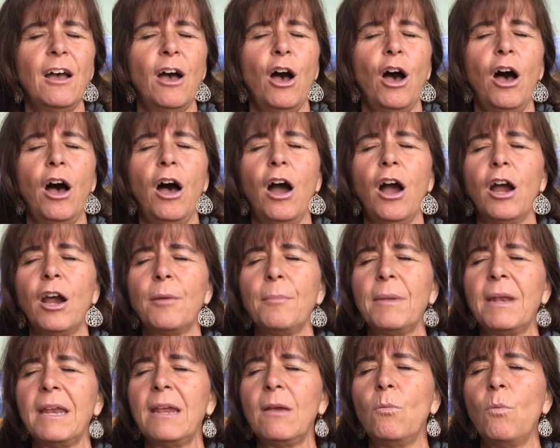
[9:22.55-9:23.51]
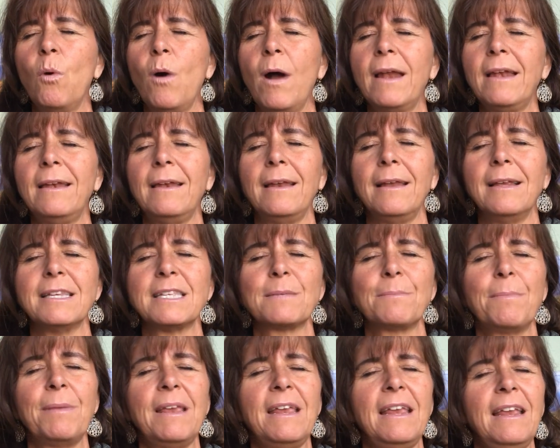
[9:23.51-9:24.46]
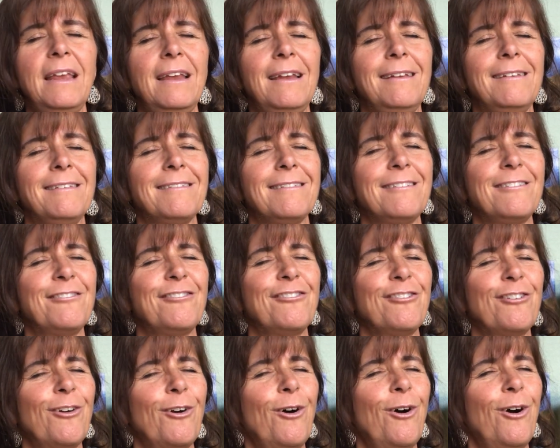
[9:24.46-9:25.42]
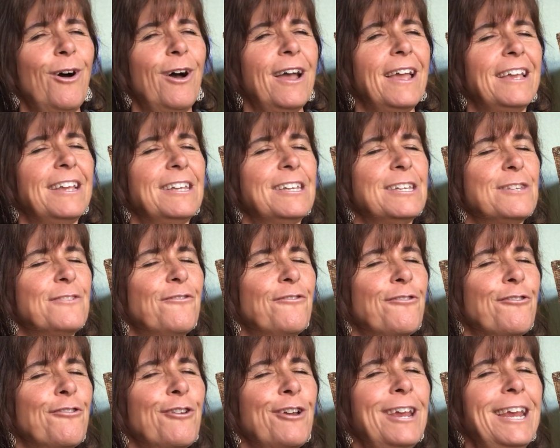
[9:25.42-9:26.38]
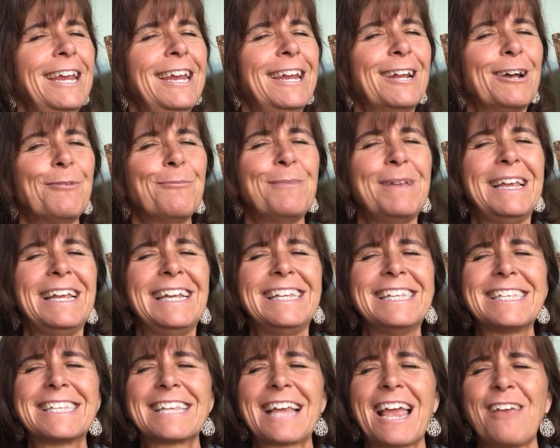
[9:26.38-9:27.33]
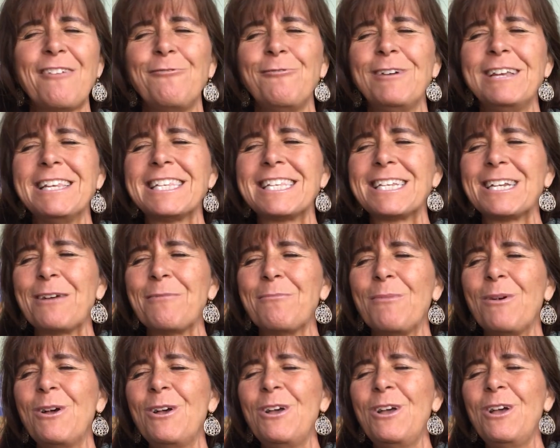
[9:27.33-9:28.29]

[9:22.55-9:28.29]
Harmony, oneness, peace, joy, freedom, insight, wisdom,